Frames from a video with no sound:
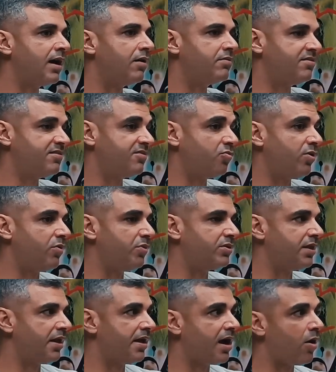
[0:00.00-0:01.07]
This is where we
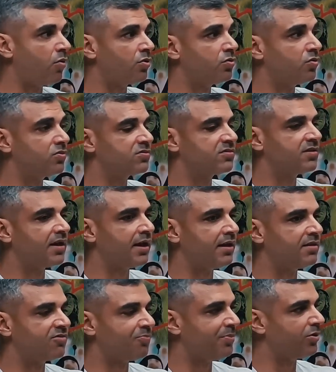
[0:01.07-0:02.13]
take our notes
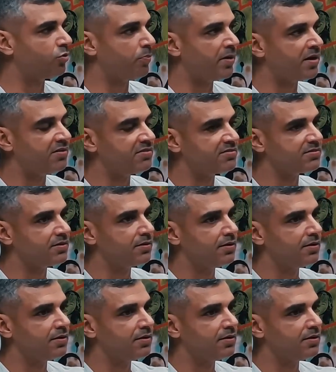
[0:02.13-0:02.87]
and speak to parents.